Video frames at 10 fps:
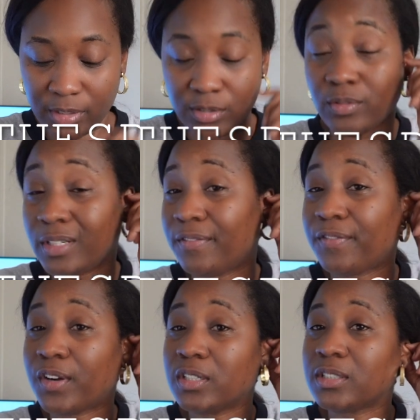
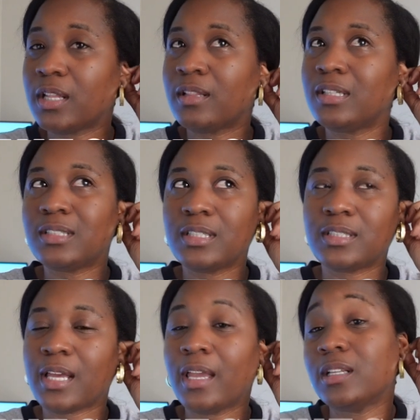21st. This
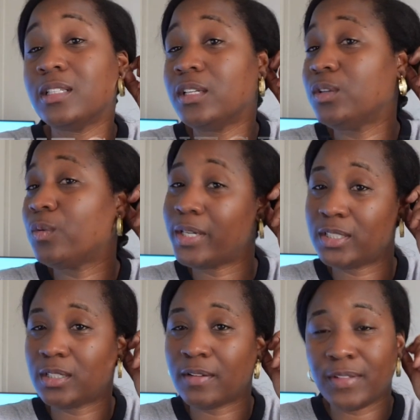is a
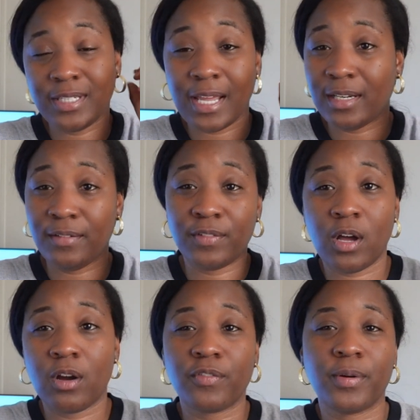continuation of the daily
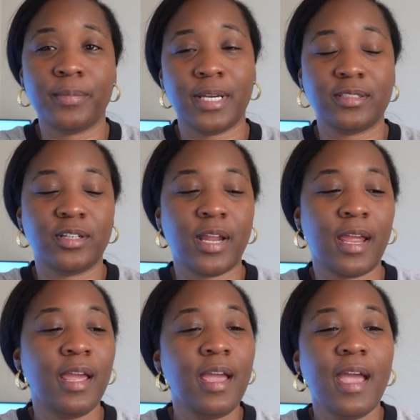vlog from yesterday.